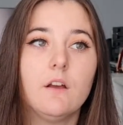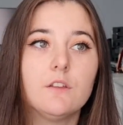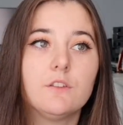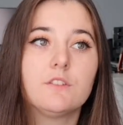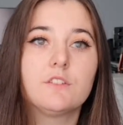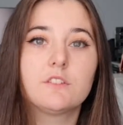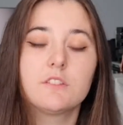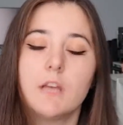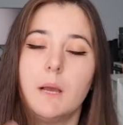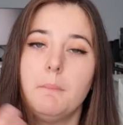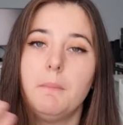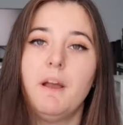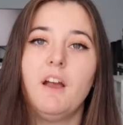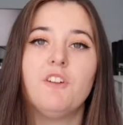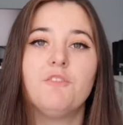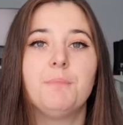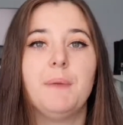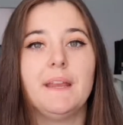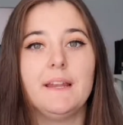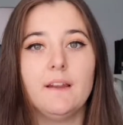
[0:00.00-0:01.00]
some
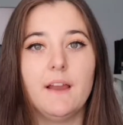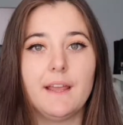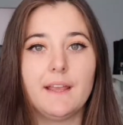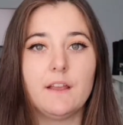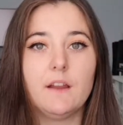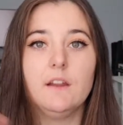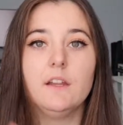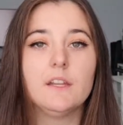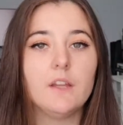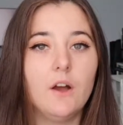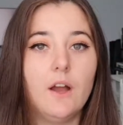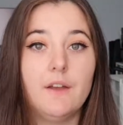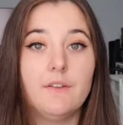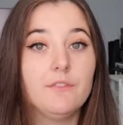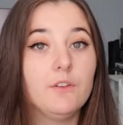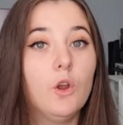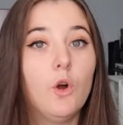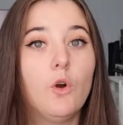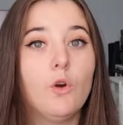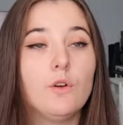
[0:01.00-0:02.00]
have been like
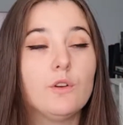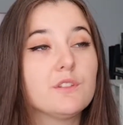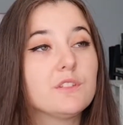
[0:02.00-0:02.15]
lifelong,